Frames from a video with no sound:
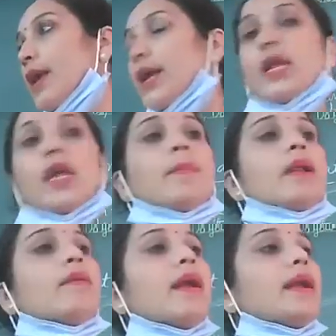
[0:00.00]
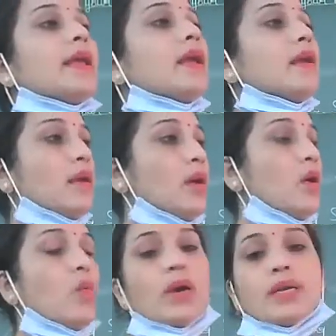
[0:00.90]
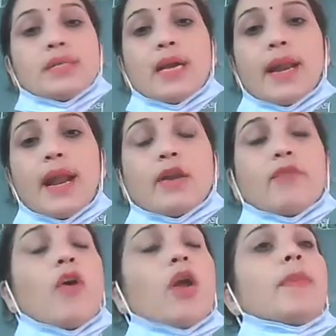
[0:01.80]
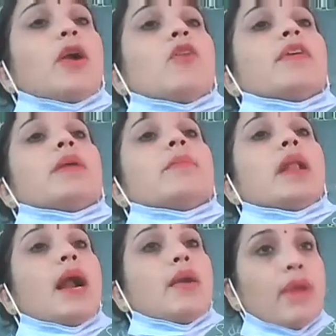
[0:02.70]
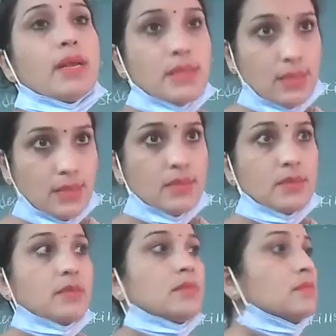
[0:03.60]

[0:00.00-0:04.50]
In email writing, what is the correct format of email address?